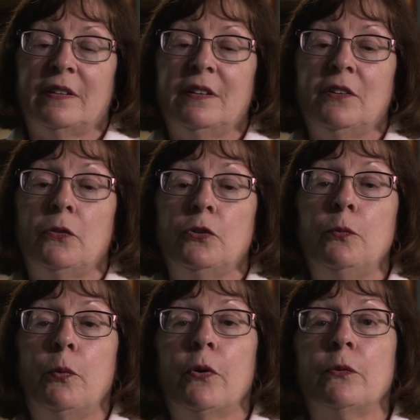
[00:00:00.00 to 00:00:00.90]
You know,
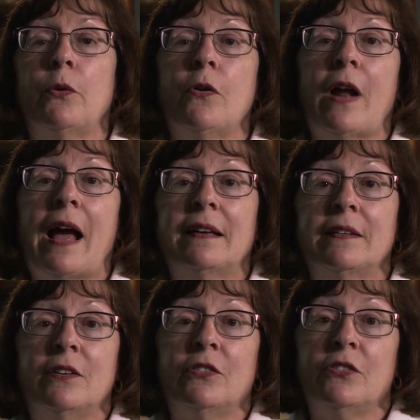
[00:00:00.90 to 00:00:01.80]
Newport, Rhode
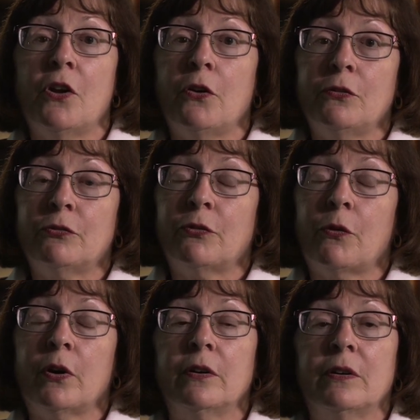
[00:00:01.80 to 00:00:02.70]
Island is known
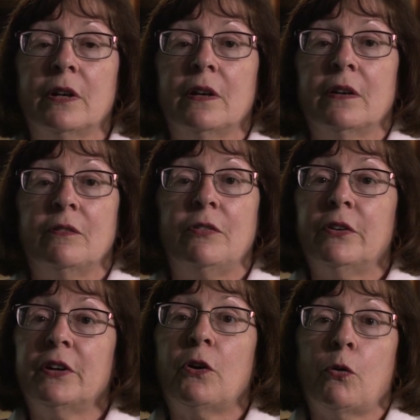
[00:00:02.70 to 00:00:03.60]
for
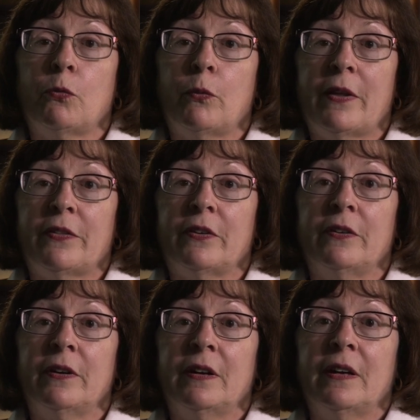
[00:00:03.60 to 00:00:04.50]
very cold
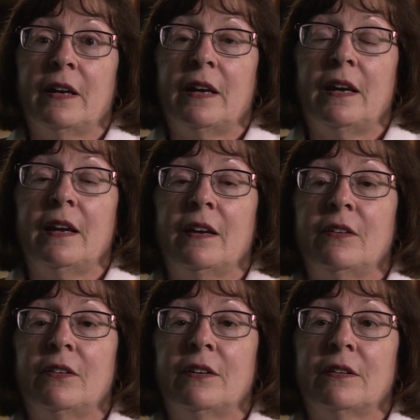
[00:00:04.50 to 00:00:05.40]
weather,
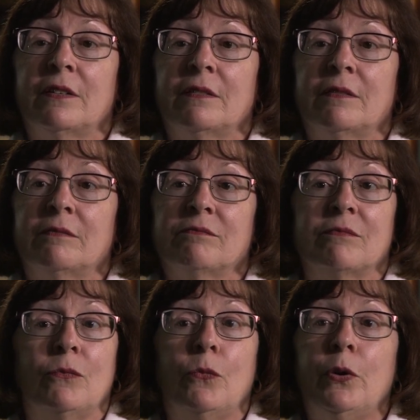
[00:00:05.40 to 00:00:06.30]
and
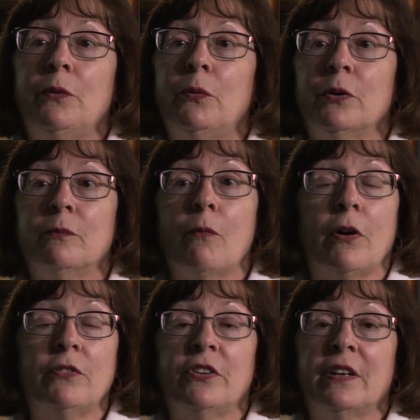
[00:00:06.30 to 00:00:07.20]
we were
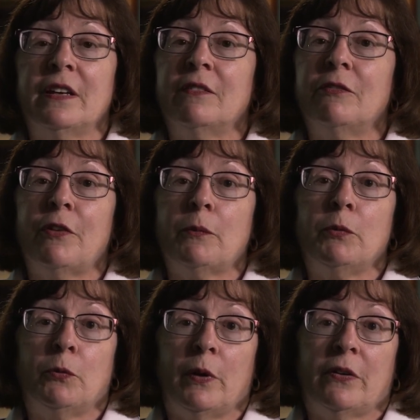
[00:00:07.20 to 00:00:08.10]
marching in
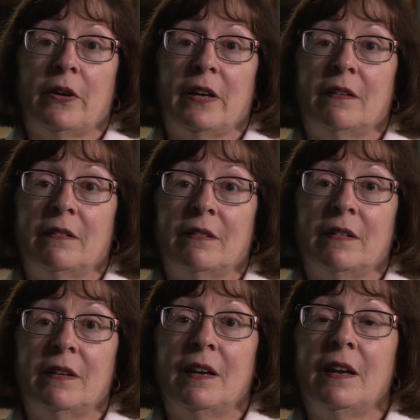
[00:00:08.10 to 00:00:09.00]
February,
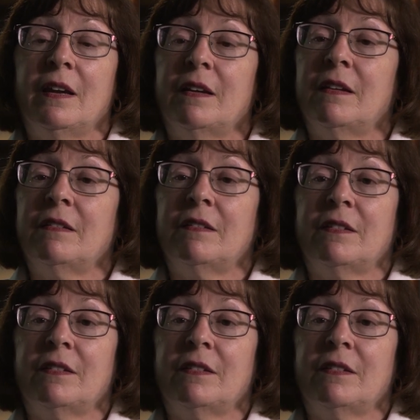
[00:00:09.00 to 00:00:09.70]
and